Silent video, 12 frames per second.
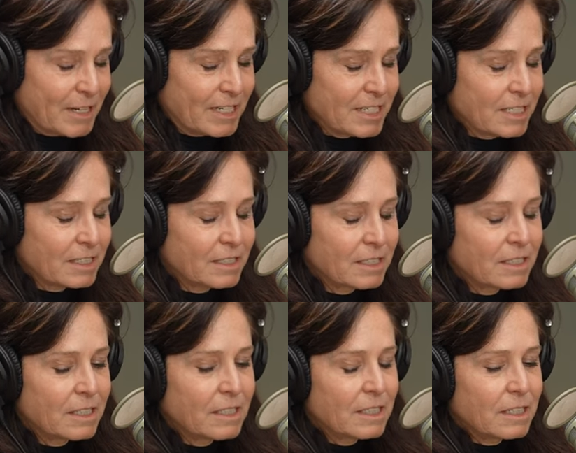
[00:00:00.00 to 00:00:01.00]
about it.
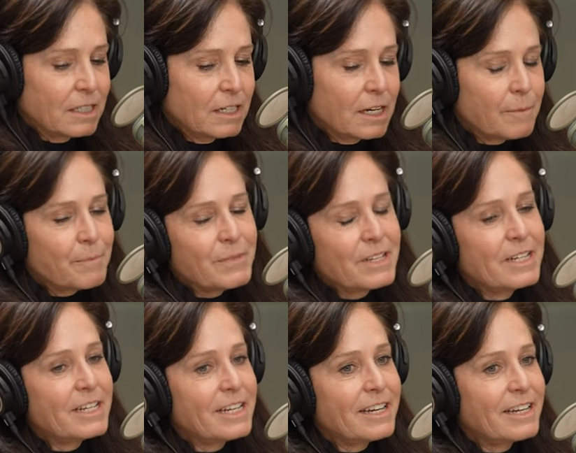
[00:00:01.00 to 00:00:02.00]
Um, in
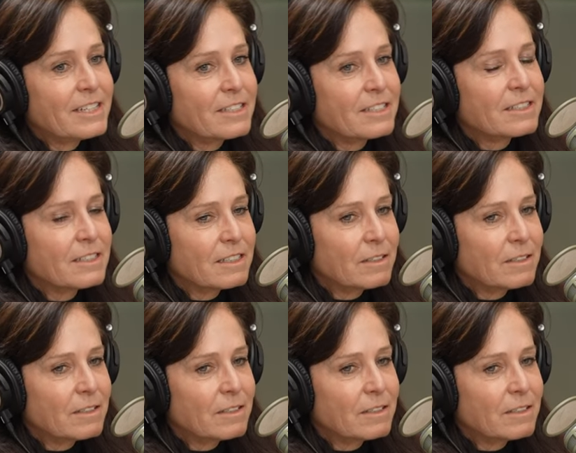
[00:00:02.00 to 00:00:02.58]
any case,